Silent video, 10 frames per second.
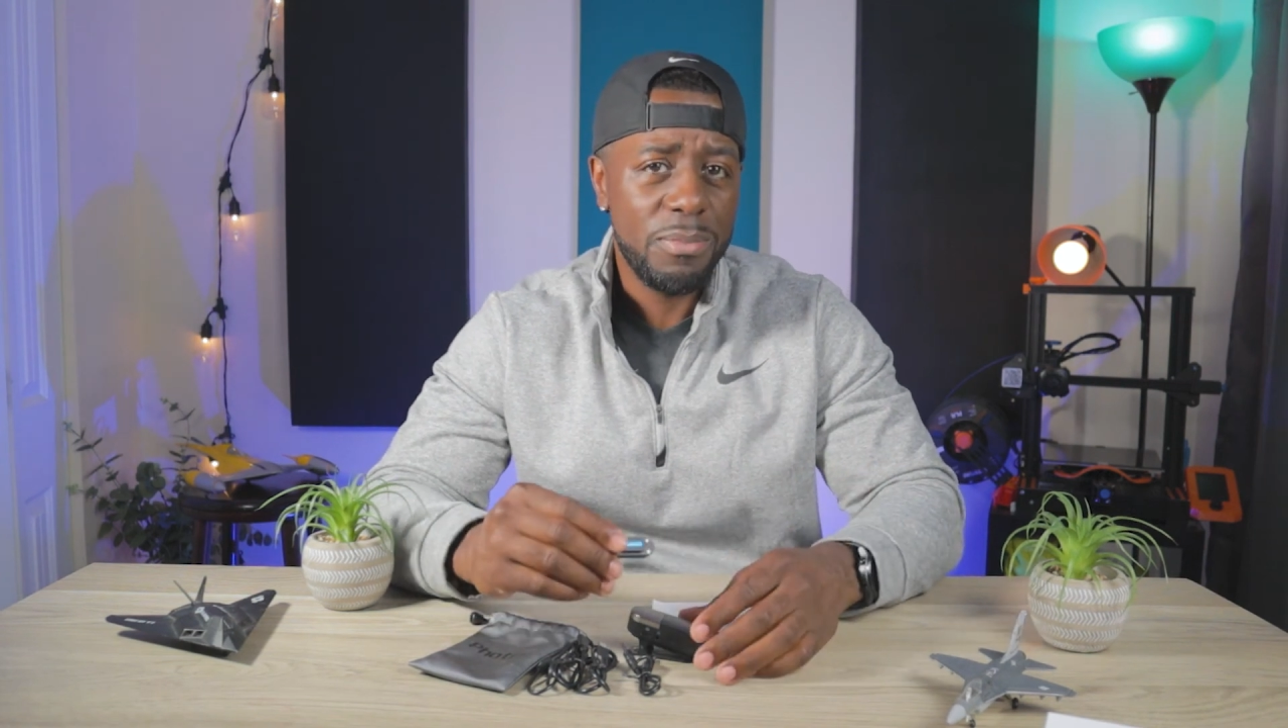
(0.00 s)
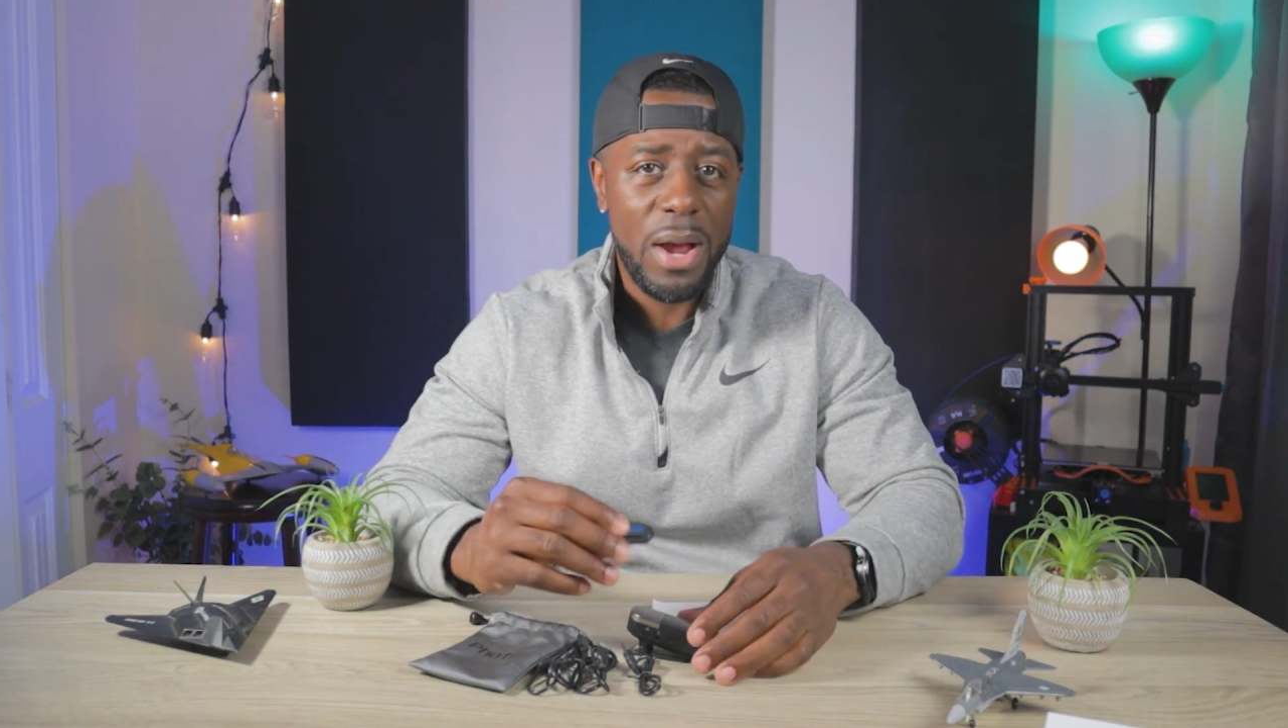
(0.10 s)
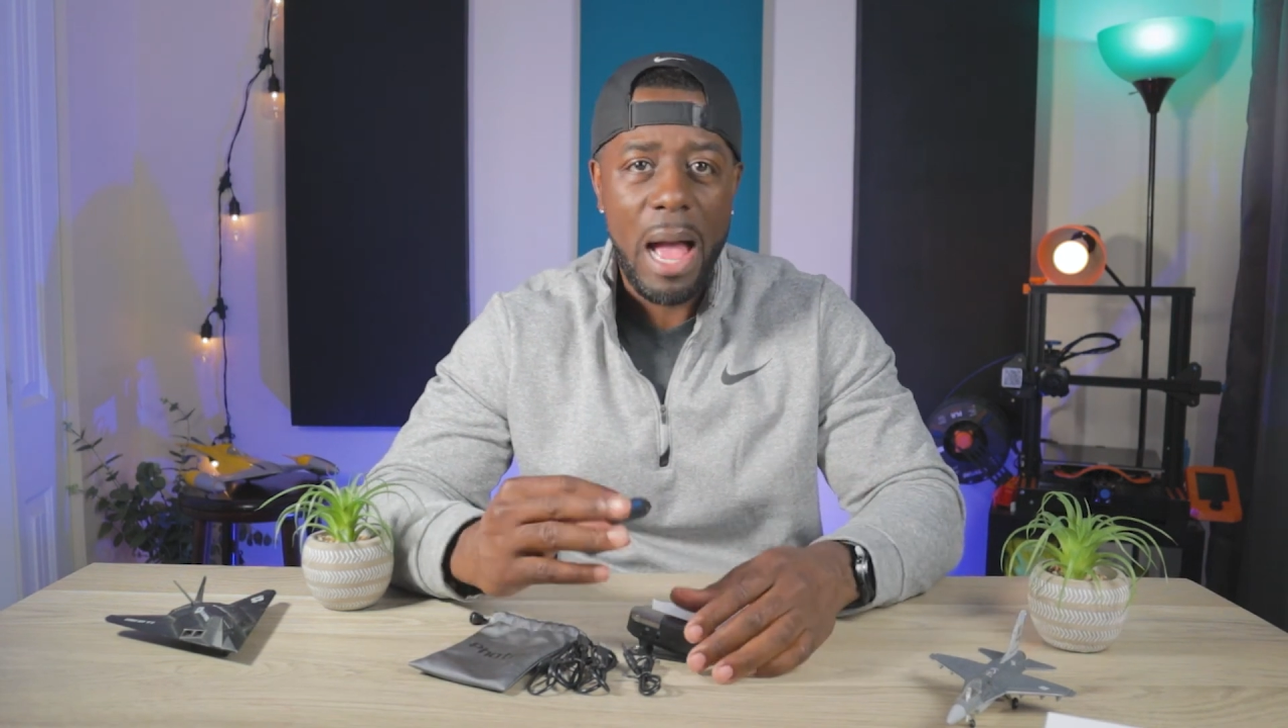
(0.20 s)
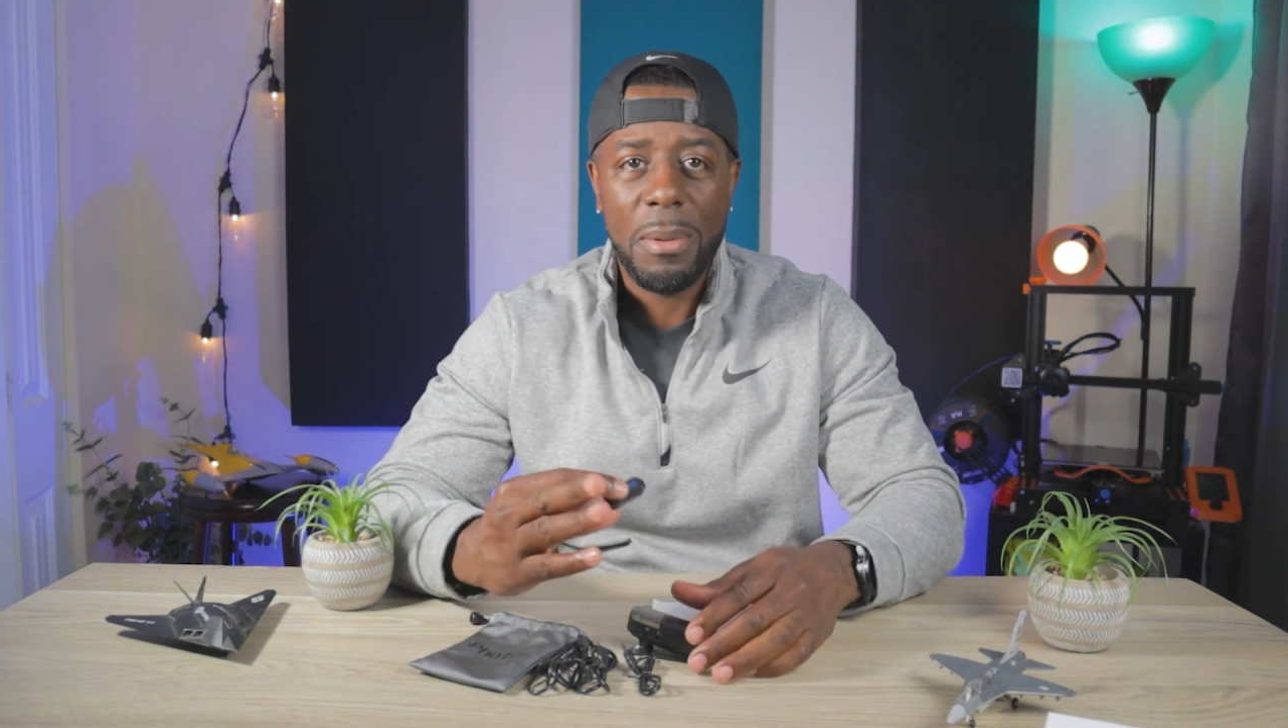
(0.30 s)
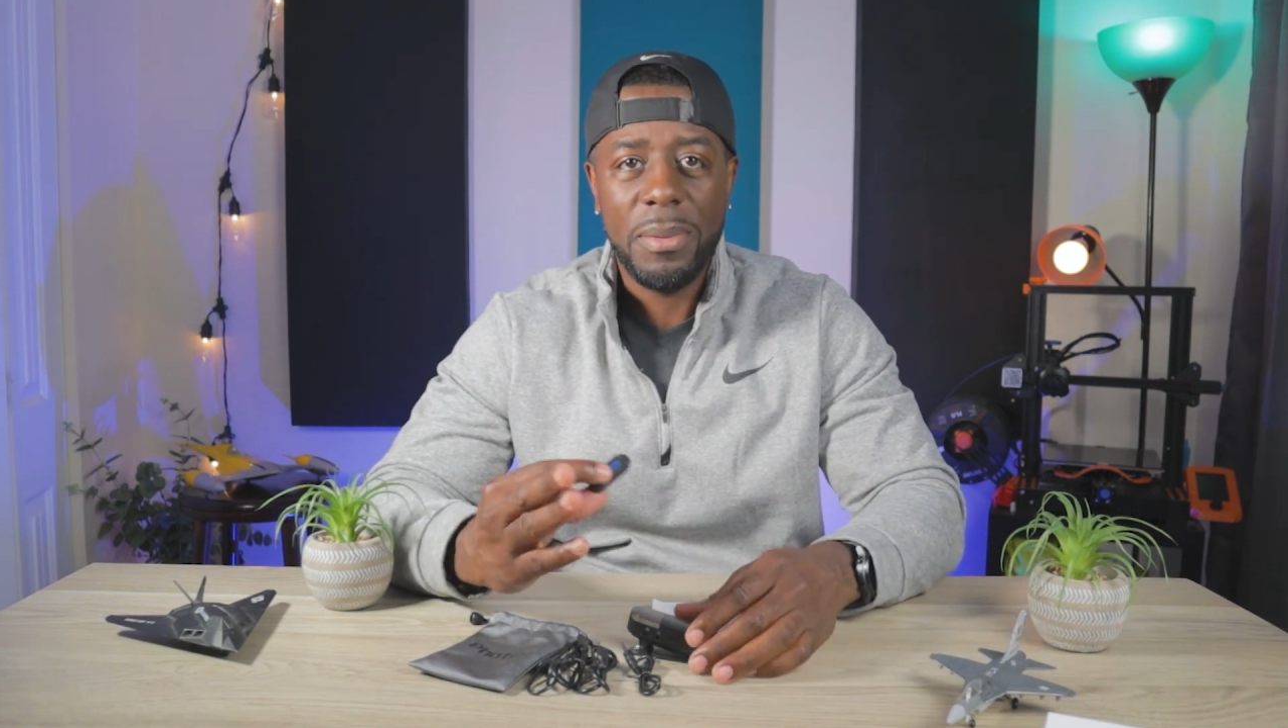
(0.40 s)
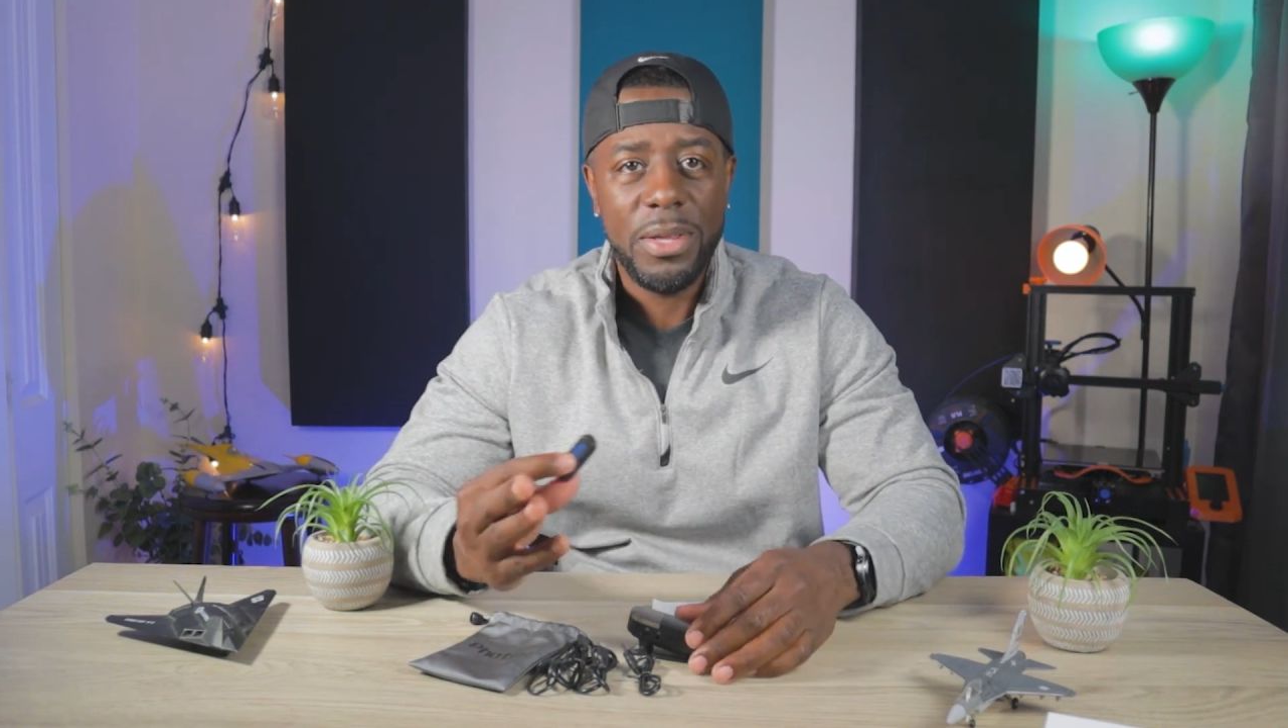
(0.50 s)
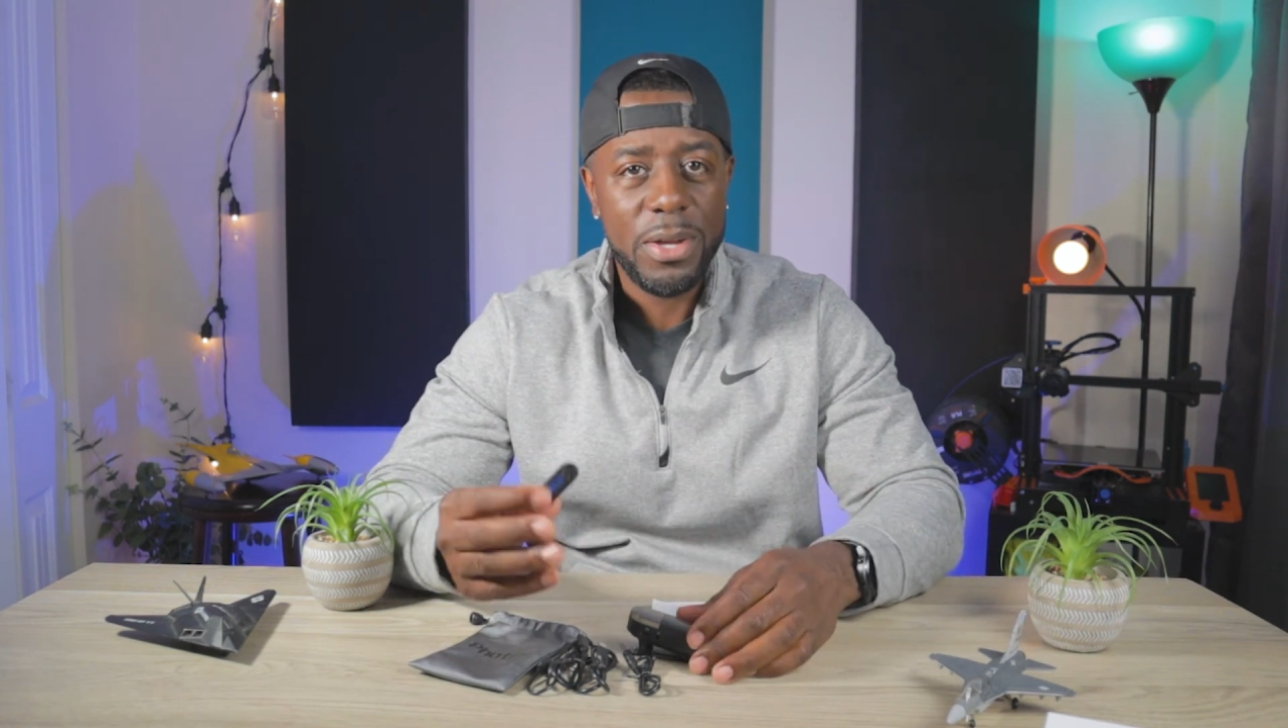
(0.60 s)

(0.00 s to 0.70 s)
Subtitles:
it probably